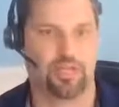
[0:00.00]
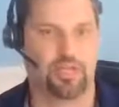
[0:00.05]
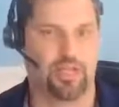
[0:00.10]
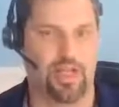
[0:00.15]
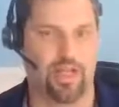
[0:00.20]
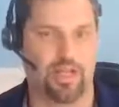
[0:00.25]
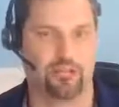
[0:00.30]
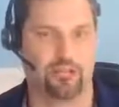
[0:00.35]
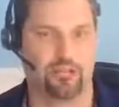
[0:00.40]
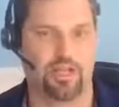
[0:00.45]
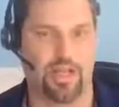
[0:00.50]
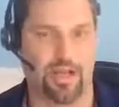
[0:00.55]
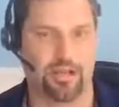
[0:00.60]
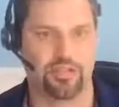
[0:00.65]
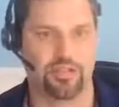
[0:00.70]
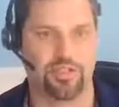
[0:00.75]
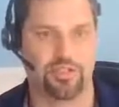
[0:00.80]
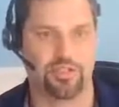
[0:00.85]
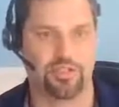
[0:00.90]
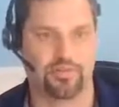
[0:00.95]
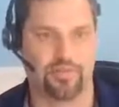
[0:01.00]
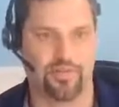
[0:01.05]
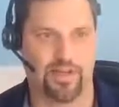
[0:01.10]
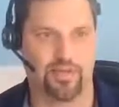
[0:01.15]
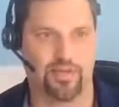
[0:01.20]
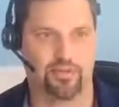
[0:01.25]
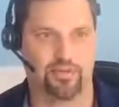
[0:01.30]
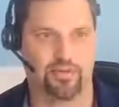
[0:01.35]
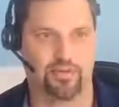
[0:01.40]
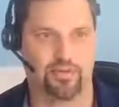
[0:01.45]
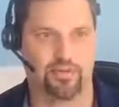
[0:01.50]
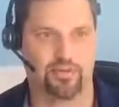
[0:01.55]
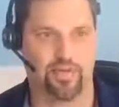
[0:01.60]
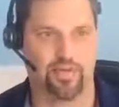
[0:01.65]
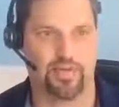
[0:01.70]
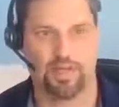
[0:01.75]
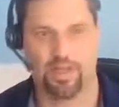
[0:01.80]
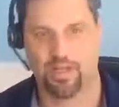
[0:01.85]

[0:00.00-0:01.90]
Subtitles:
a lot of the options available.